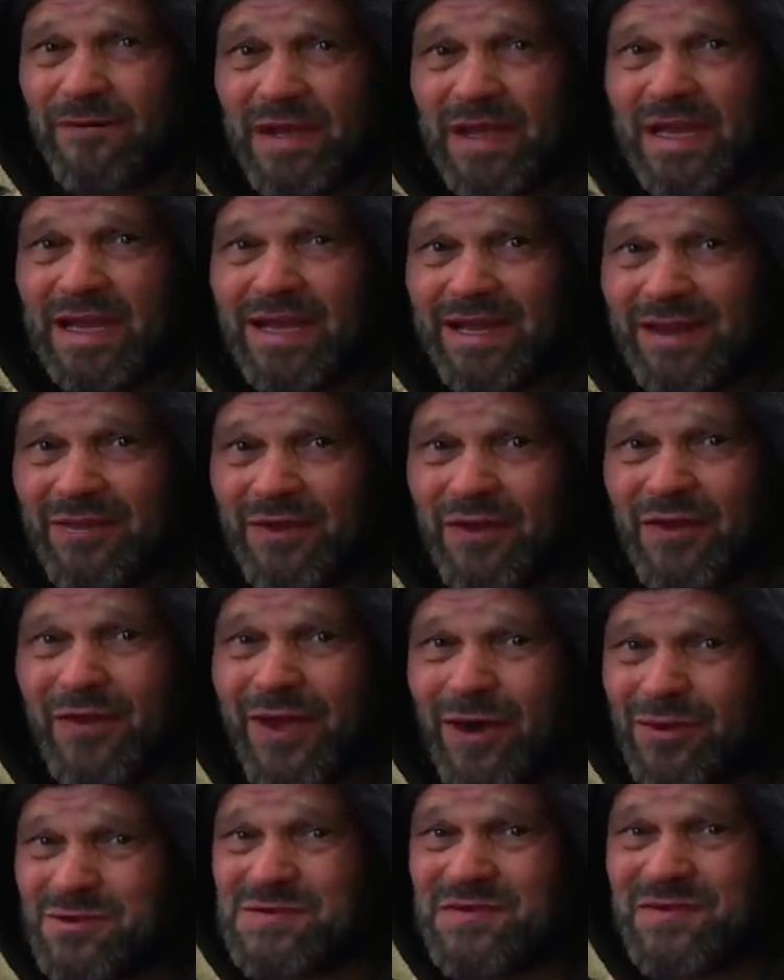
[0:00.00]
feeling that
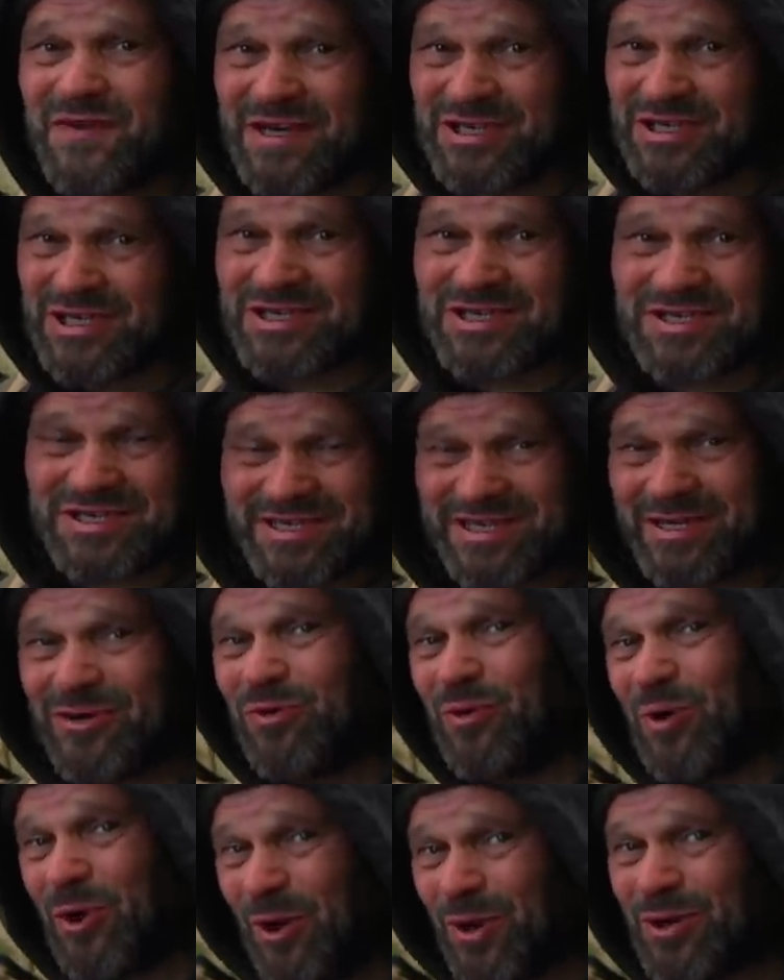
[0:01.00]
those fish are
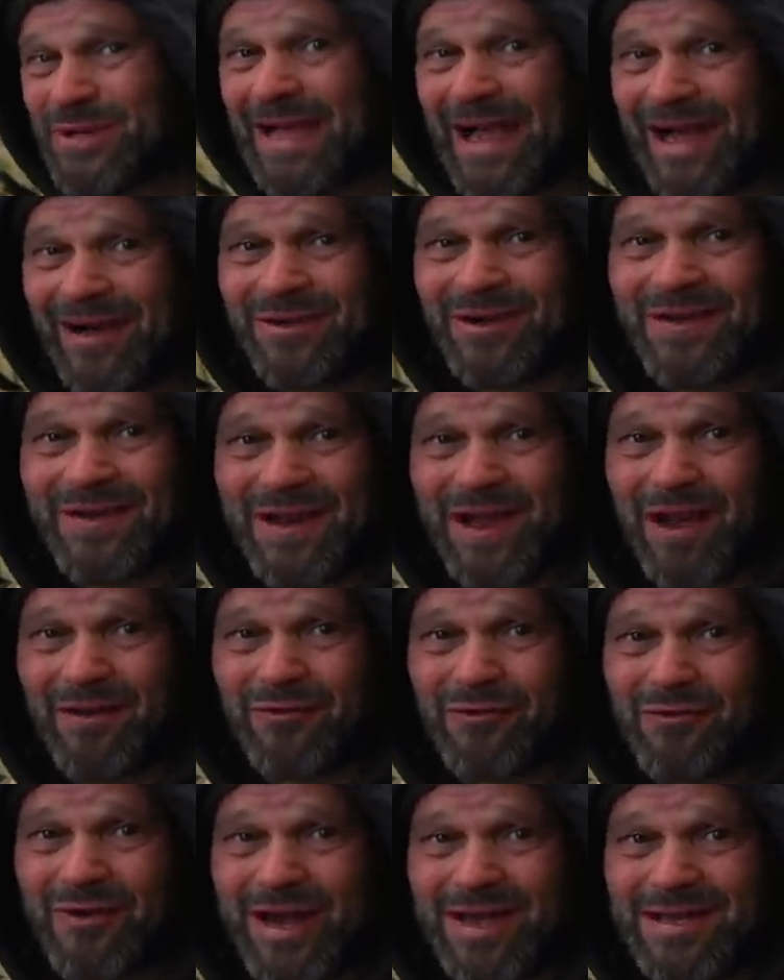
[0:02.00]
still locked down at the
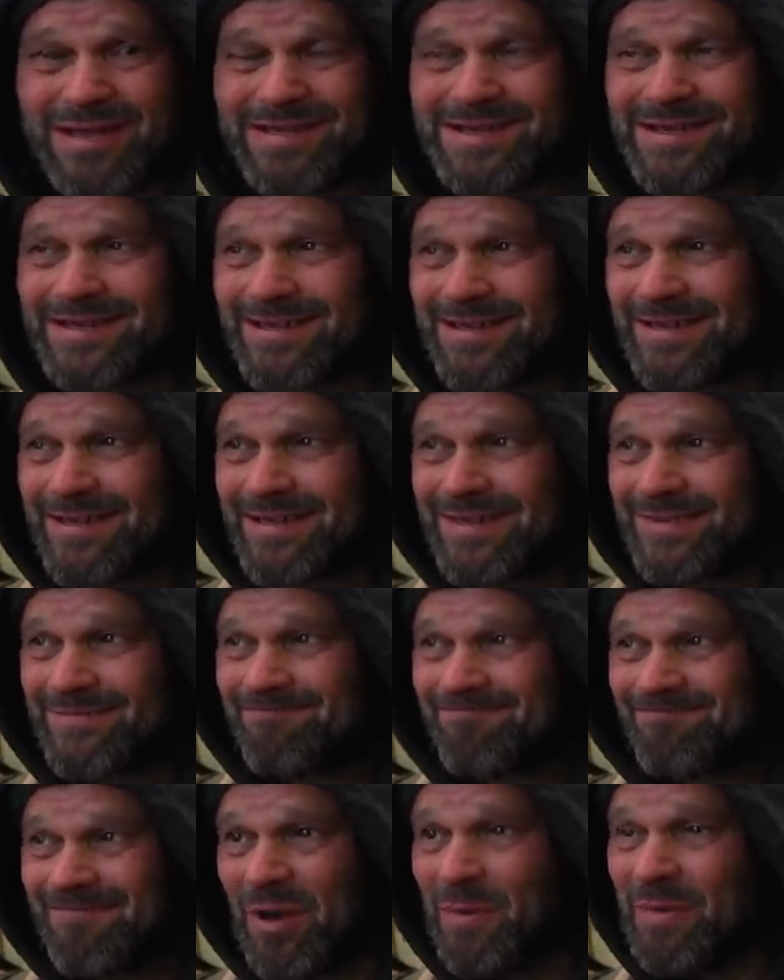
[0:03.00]
other end.
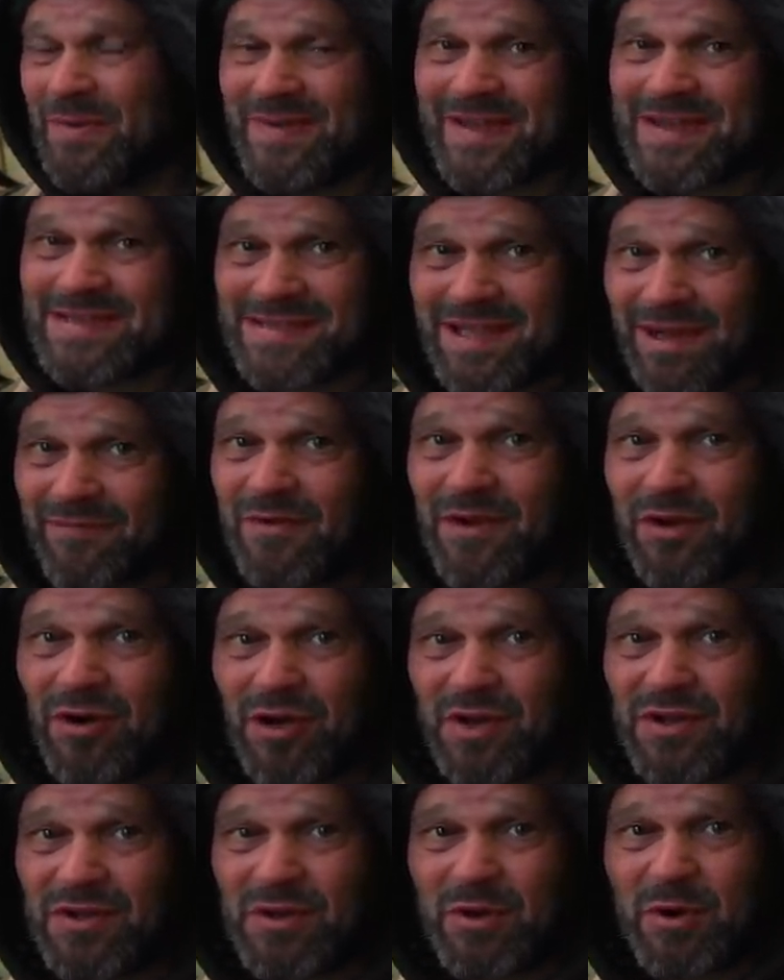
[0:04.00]
I mean, there's nothing I
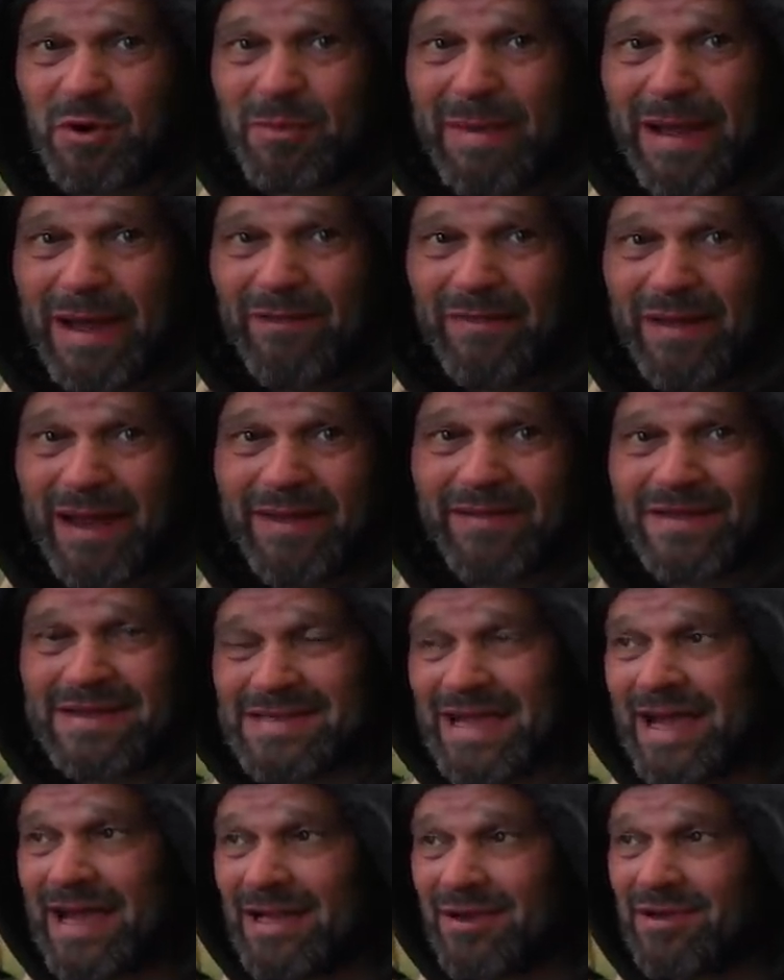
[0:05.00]
can do about that.
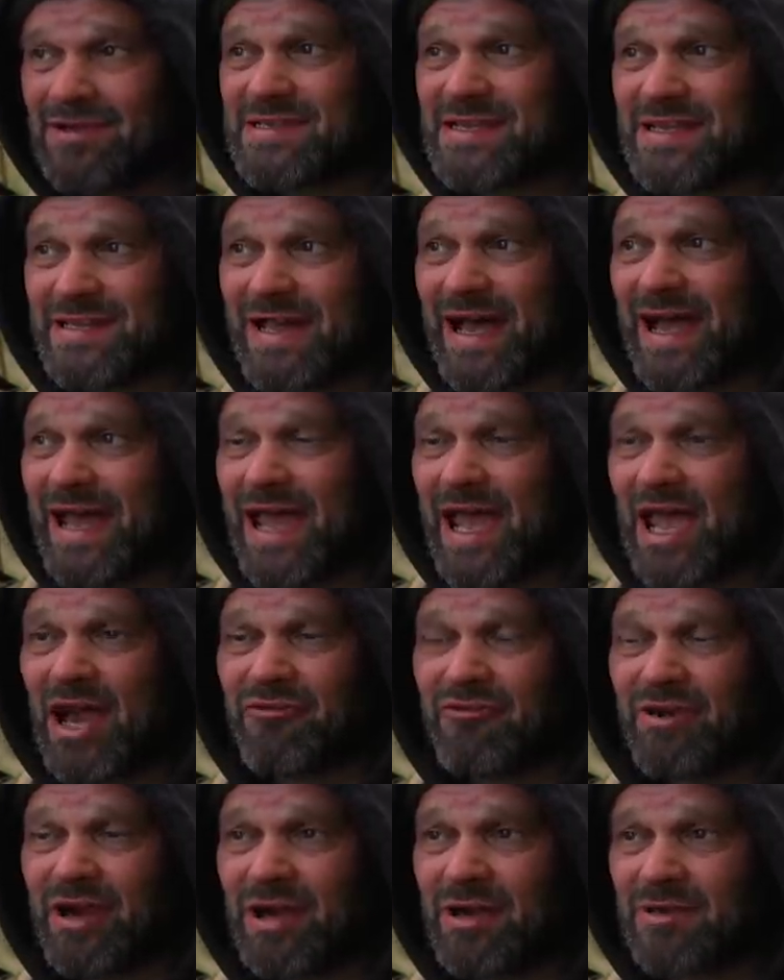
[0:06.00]
There's anglers in that
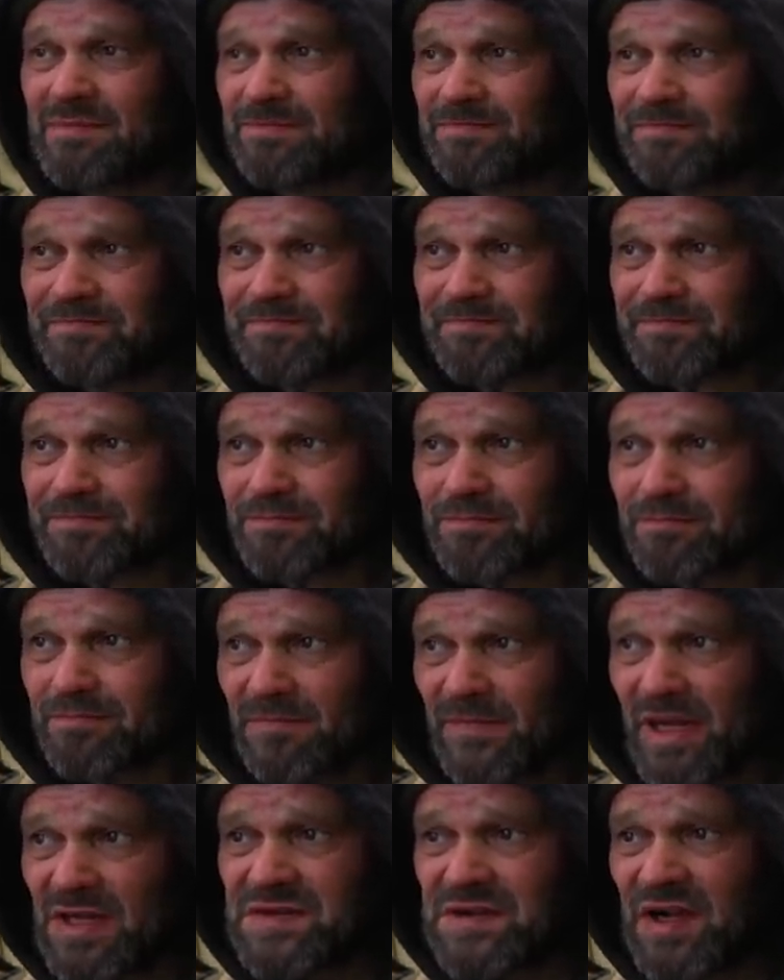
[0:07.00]
area.
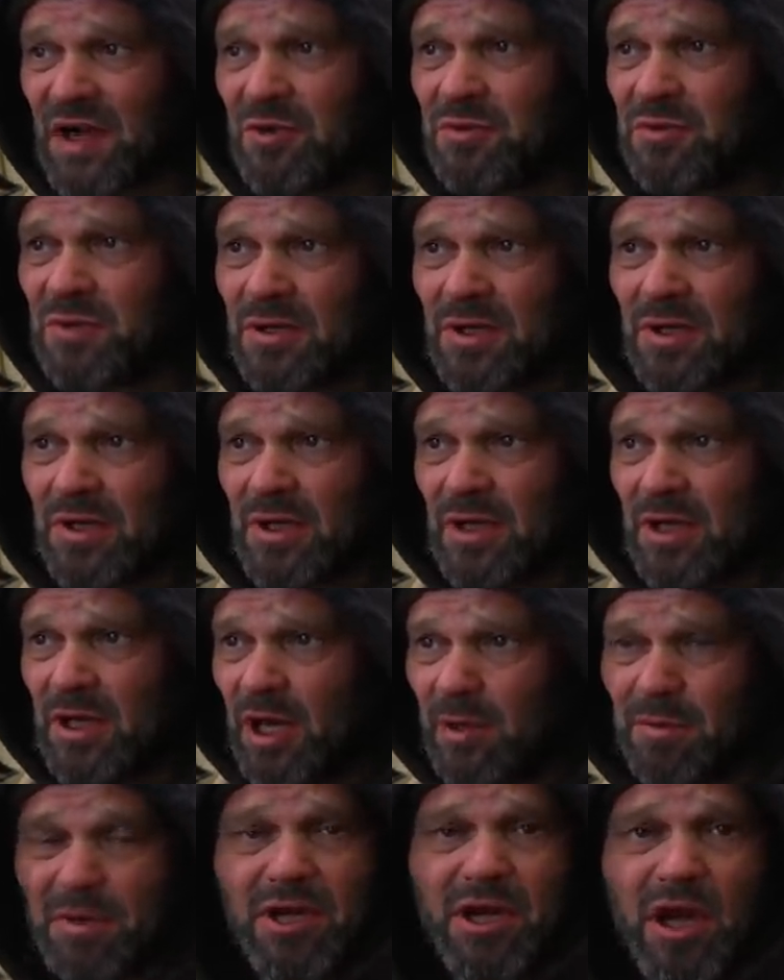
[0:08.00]
So
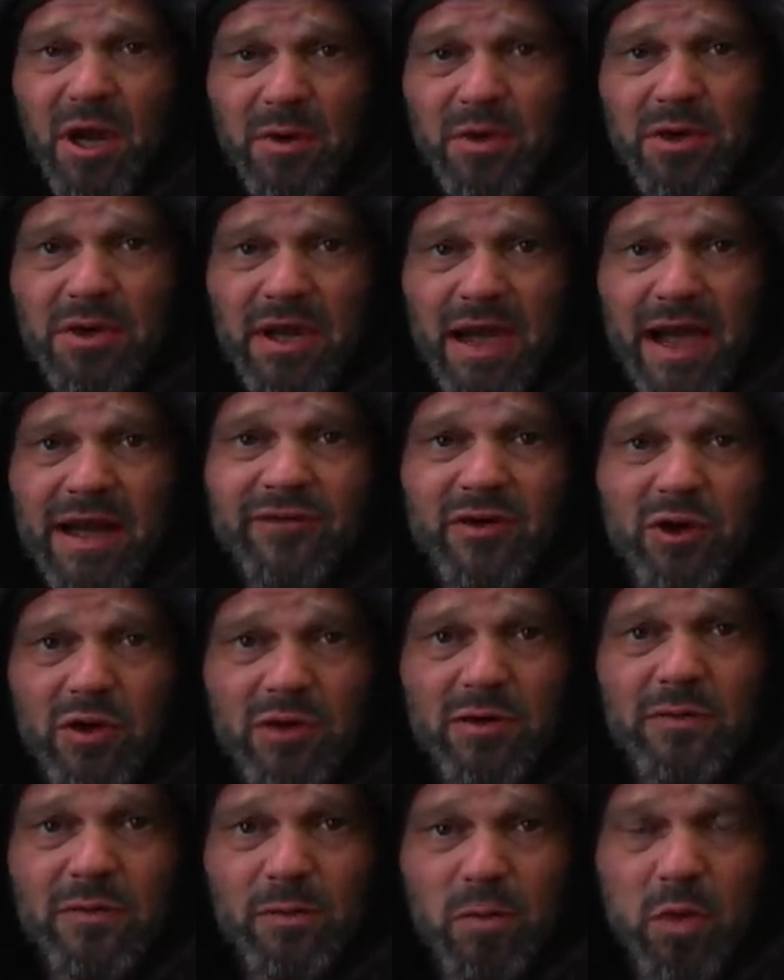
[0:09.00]
I'm gonna go and have a
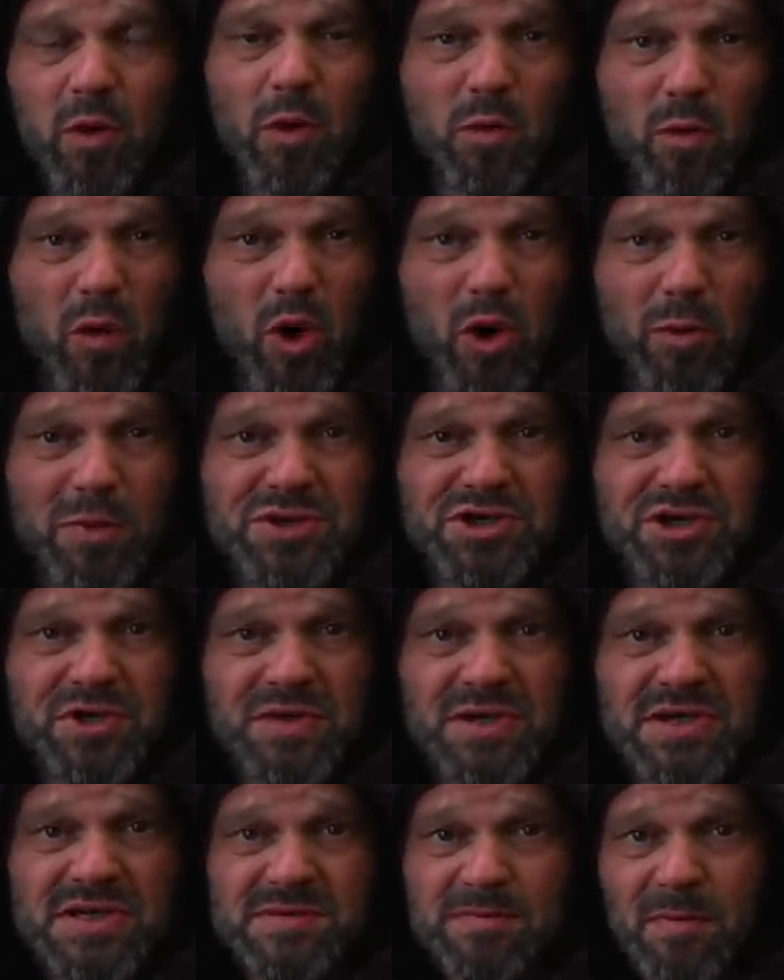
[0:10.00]
look what
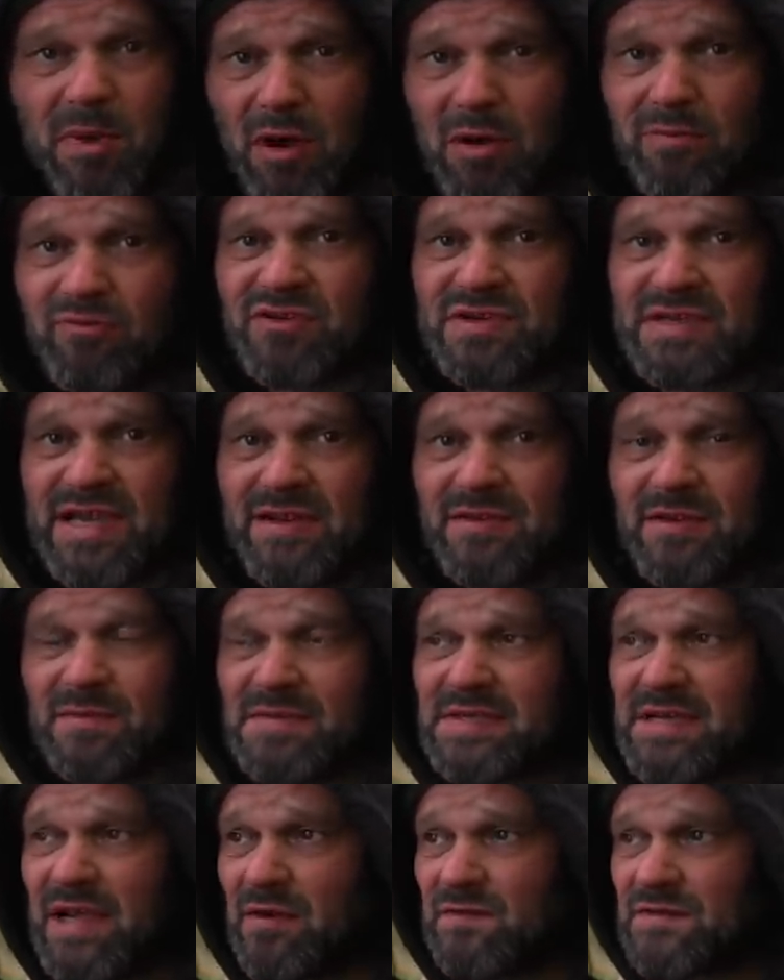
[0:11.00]
opportunities might present
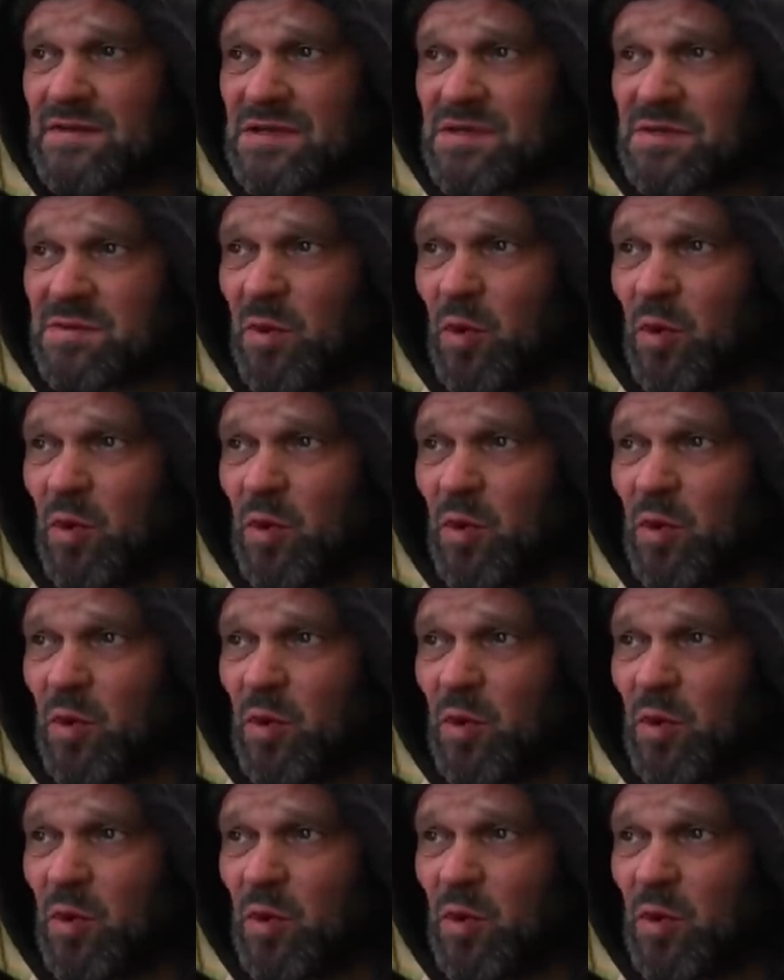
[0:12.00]
themselves this